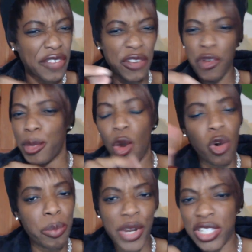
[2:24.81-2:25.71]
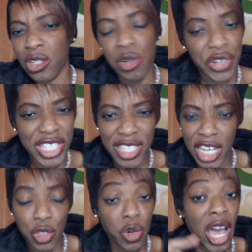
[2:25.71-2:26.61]
even from your own personal
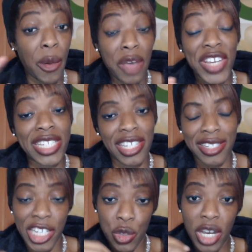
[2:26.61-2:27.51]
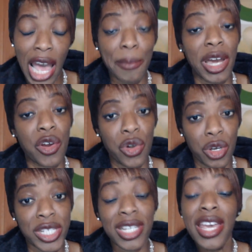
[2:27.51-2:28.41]
research or however it is that you come
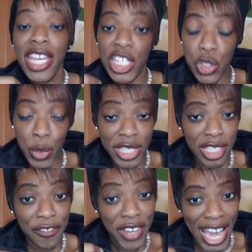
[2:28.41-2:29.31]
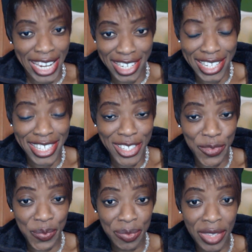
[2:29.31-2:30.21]
across intuitive guidance.